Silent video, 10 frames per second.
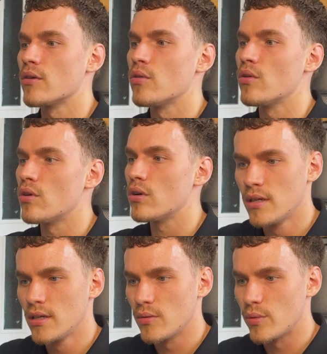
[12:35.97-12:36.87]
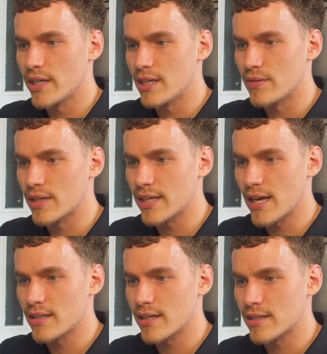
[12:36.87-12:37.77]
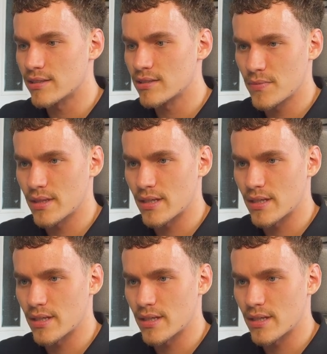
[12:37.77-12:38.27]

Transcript: or we could either get this,